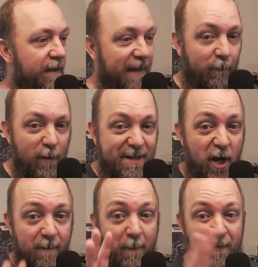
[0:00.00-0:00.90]
like we're not
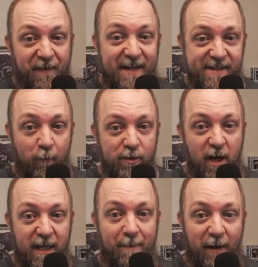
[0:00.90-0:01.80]
talking about Bethesda. We're
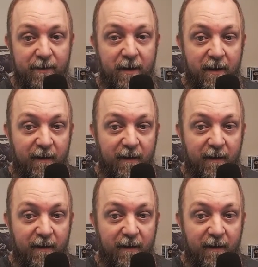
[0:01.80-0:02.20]
talking about